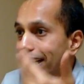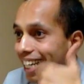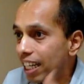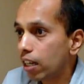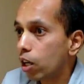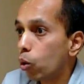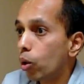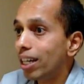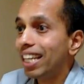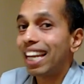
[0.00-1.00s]
eating
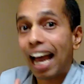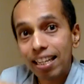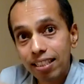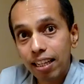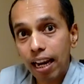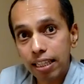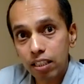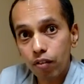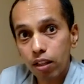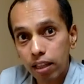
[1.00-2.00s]
only rice
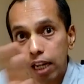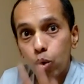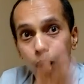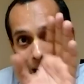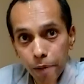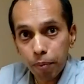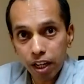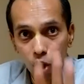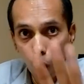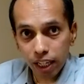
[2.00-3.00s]
grass, that too
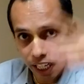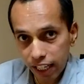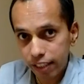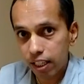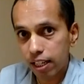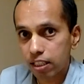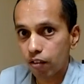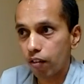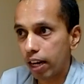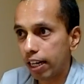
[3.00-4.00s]
hybrid, not indigenous
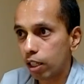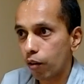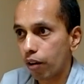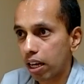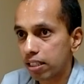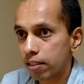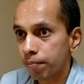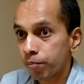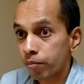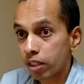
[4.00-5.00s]
variety of rice.
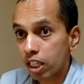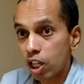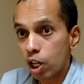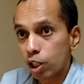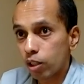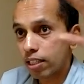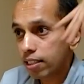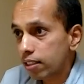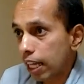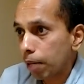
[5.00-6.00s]

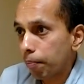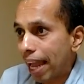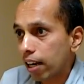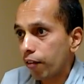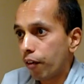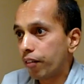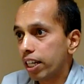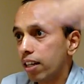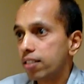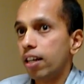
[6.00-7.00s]
Just think back 50
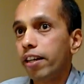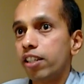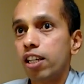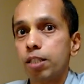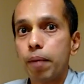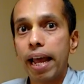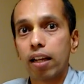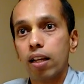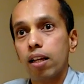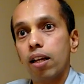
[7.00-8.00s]
years, 100 years back.